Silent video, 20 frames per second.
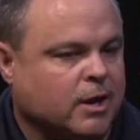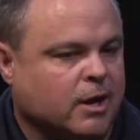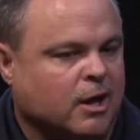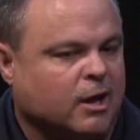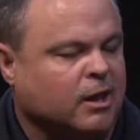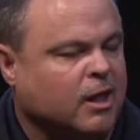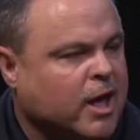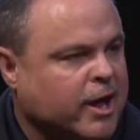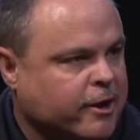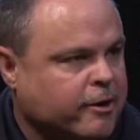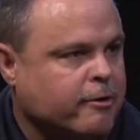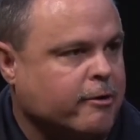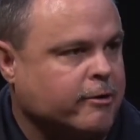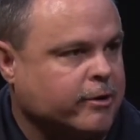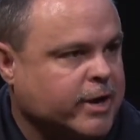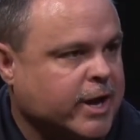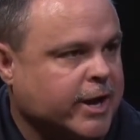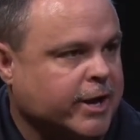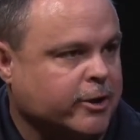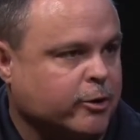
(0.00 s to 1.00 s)
a lot of
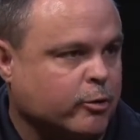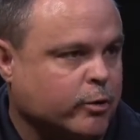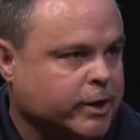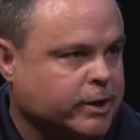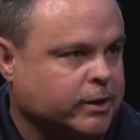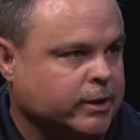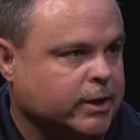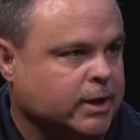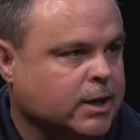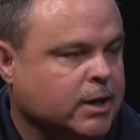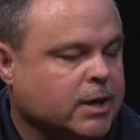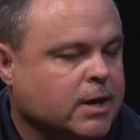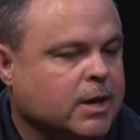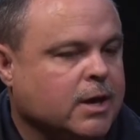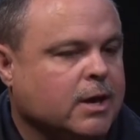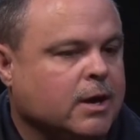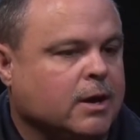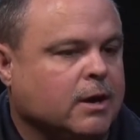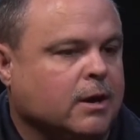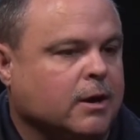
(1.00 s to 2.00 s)
narcan quickly
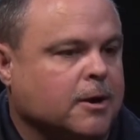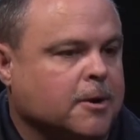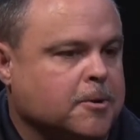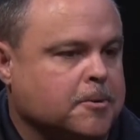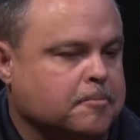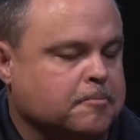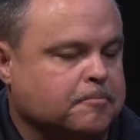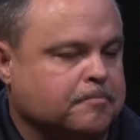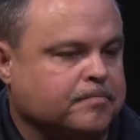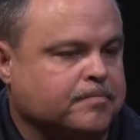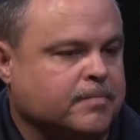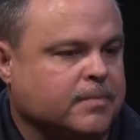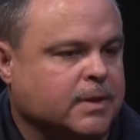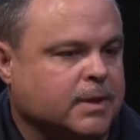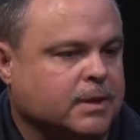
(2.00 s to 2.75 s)
um,